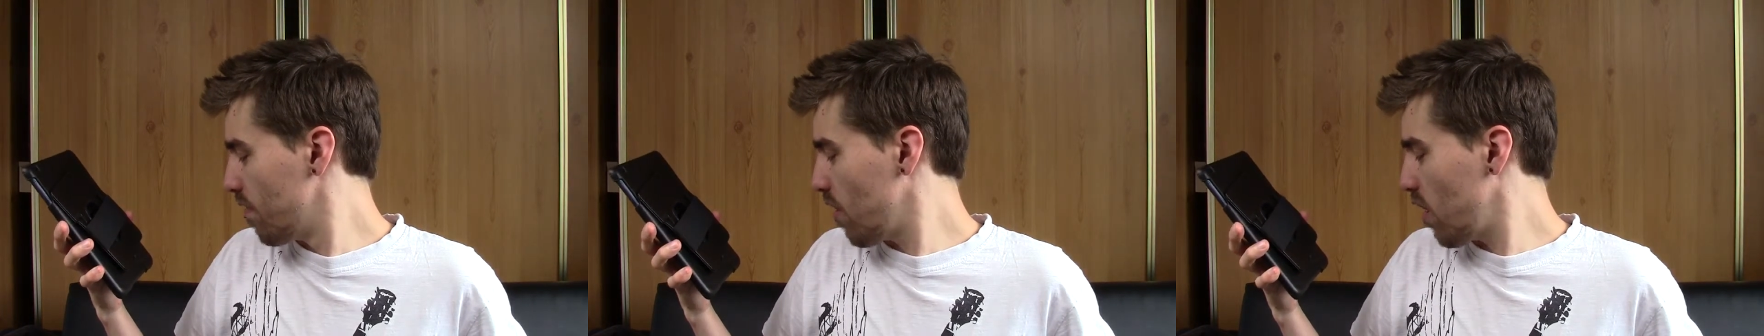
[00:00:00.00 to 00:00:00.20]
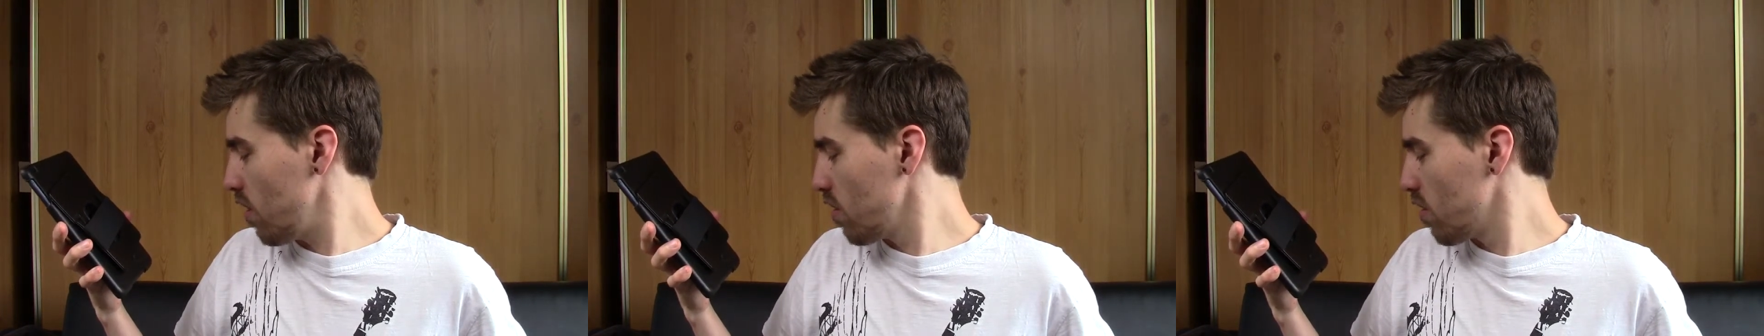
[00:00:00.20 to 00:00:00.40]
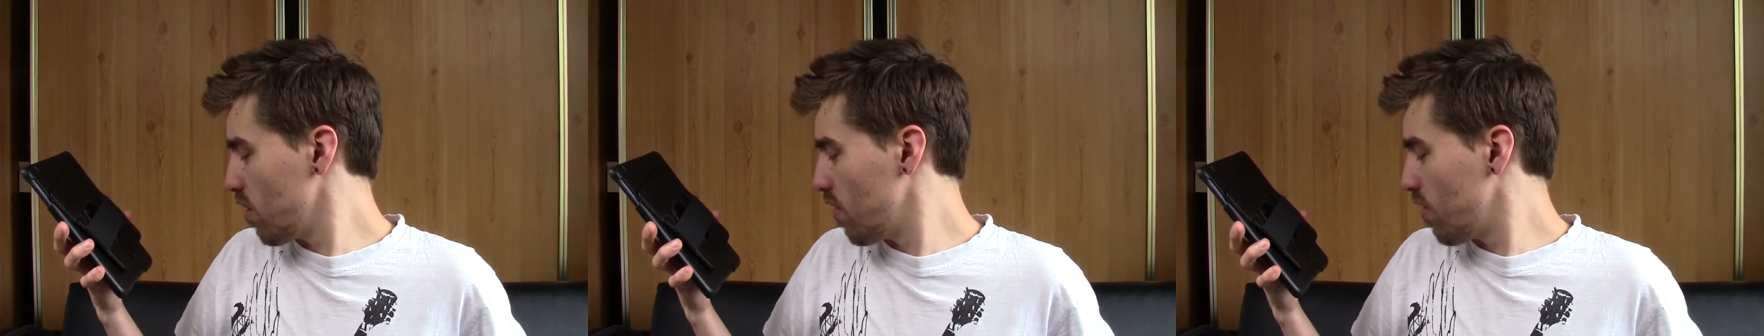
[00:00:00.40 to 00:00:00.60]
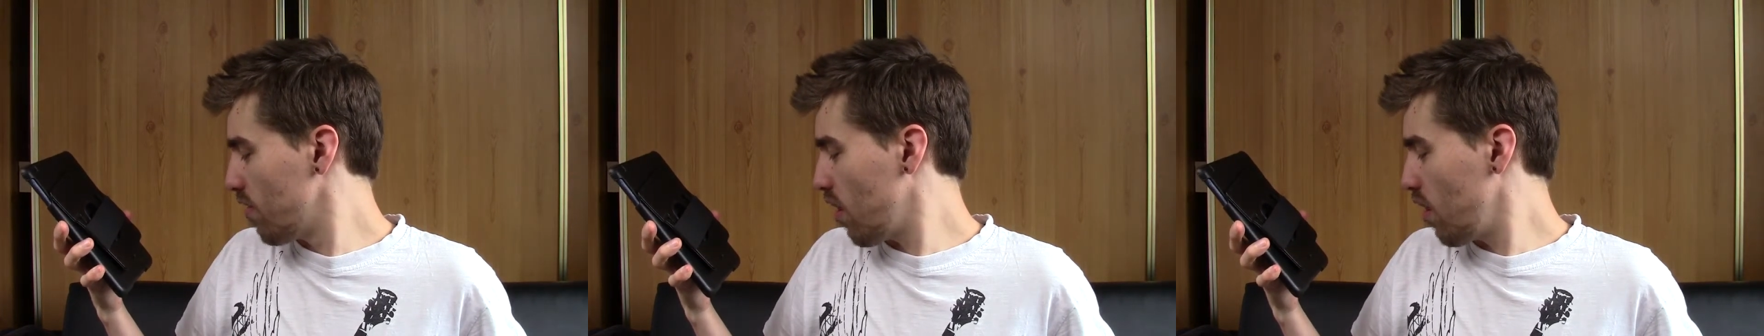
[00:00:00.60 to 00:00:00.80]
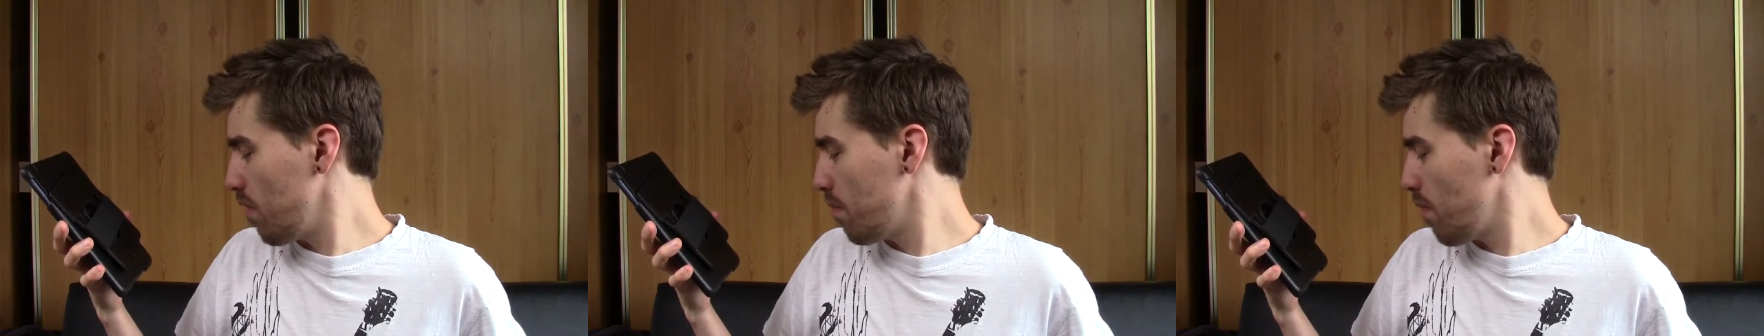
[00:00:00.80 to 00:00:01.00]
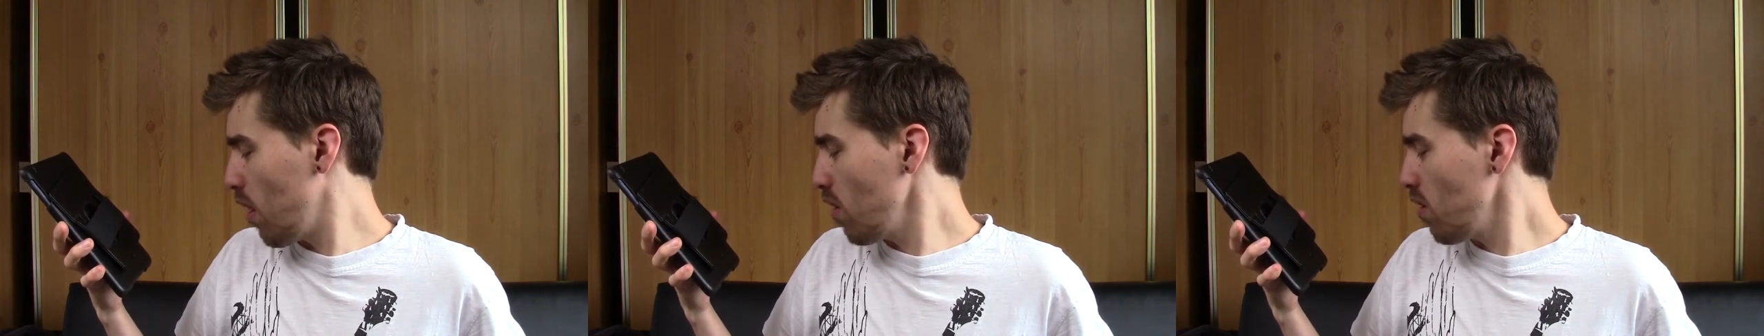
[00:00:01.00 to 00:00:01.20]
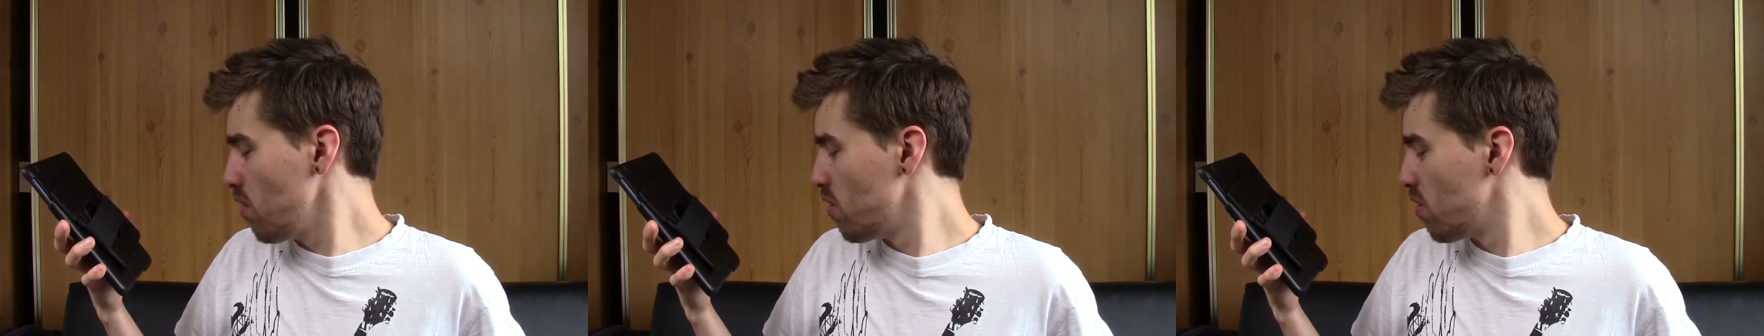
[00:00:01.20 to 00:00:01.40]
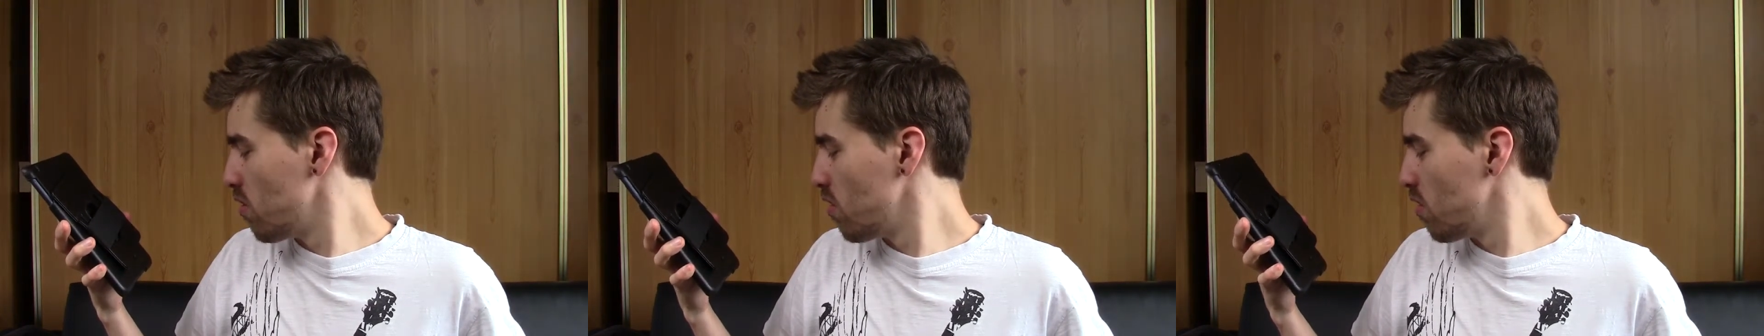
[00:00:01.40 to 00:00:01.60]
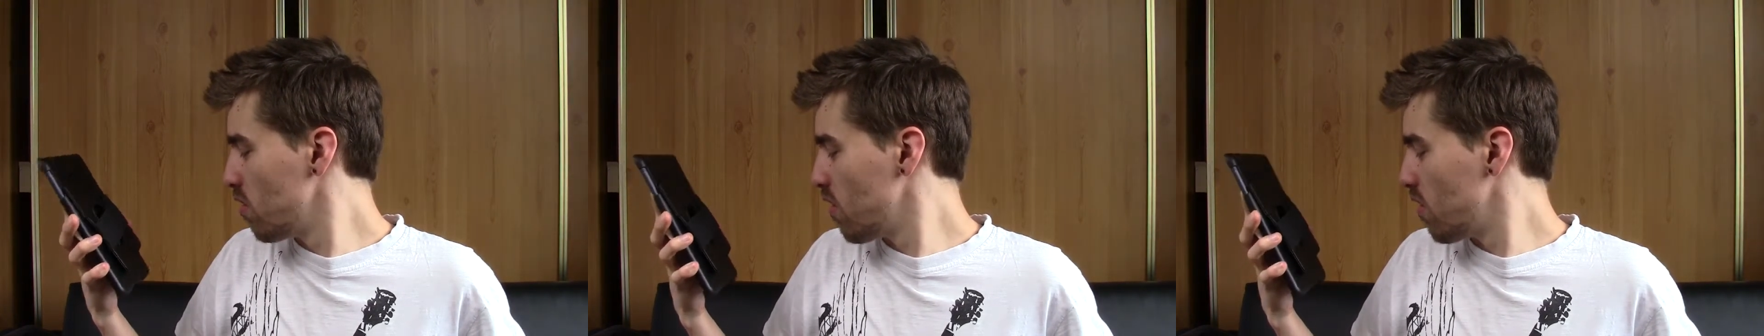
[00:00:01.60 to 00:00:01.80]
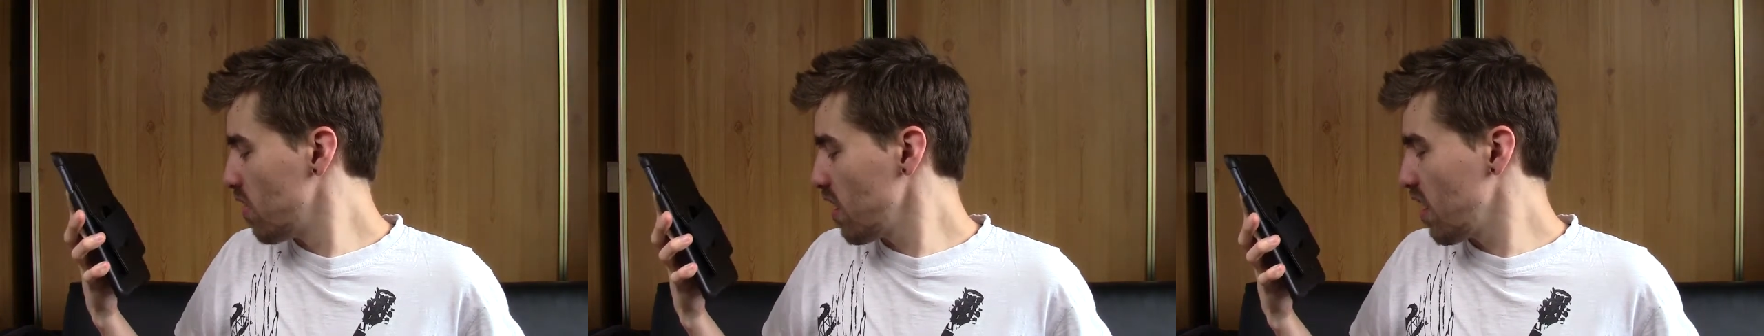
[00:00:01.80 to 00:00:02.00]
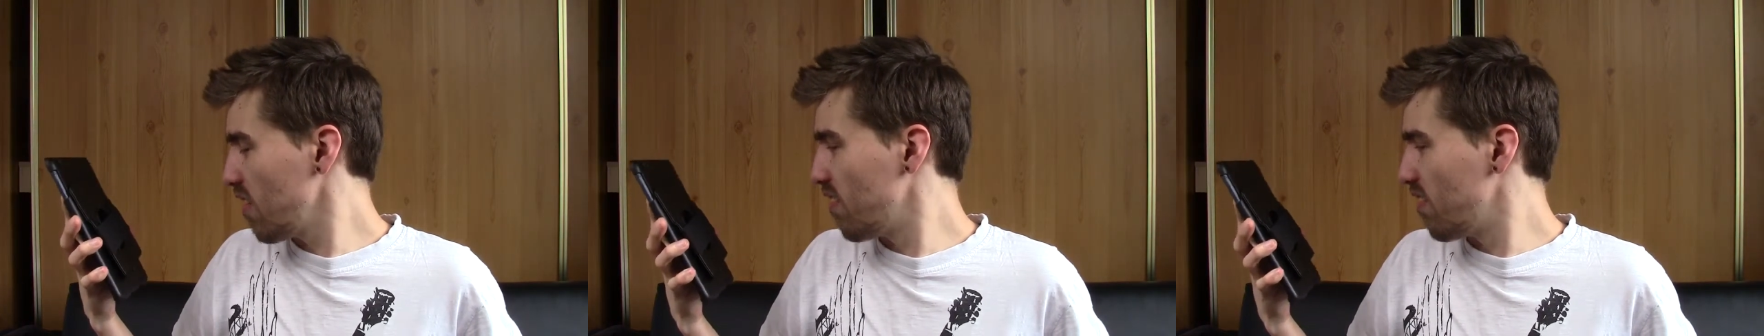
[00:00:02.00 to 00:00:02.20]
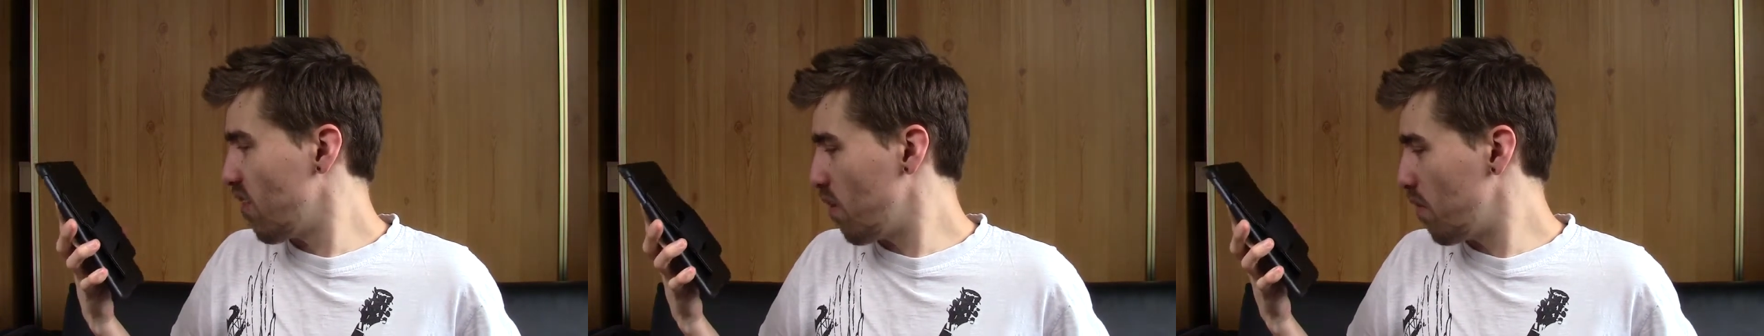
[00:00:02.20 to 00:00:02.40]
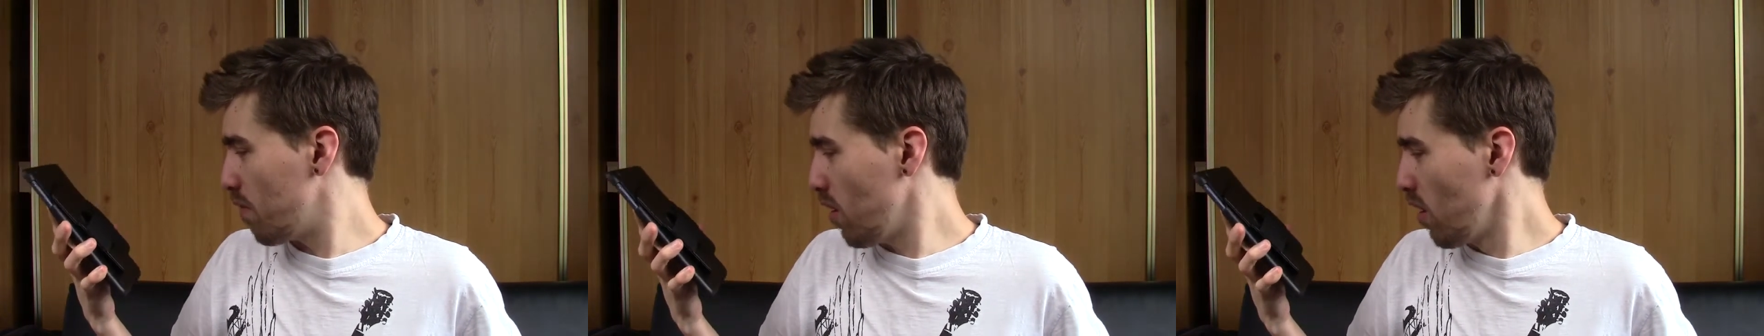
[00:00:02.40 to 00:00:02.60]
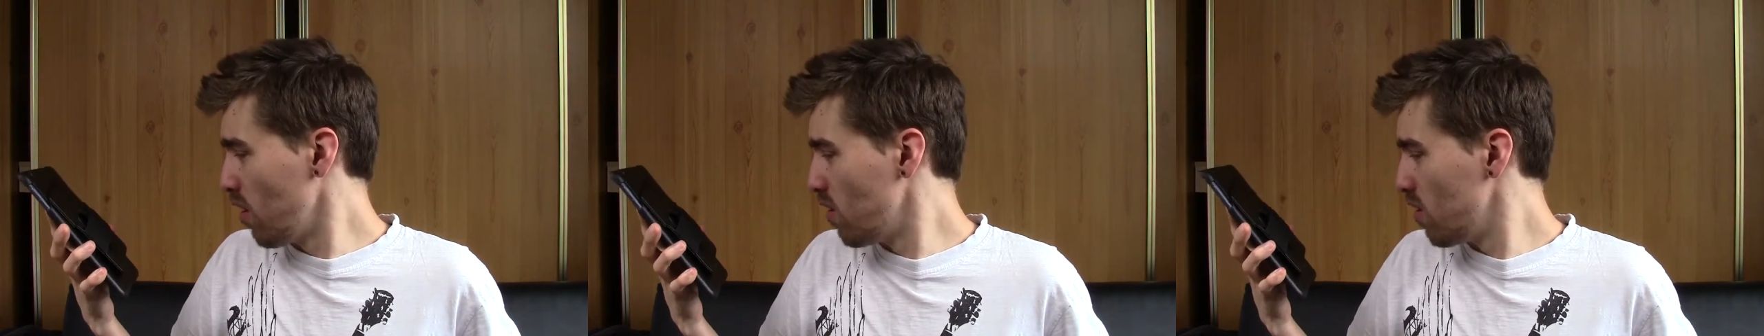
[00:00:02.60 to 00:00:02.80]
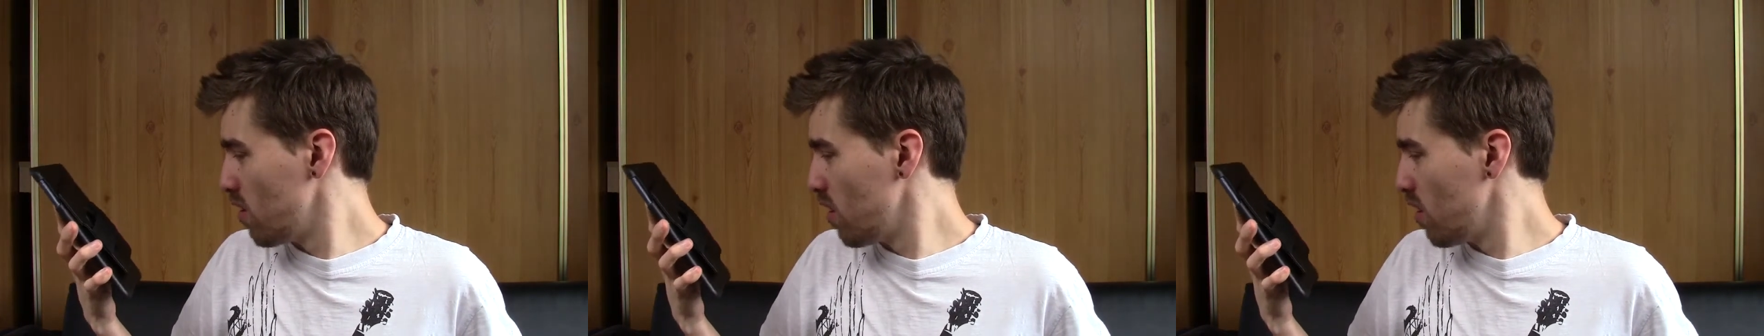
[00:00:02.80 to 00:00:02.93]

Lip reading: Fossmon? I think it's Fossmon.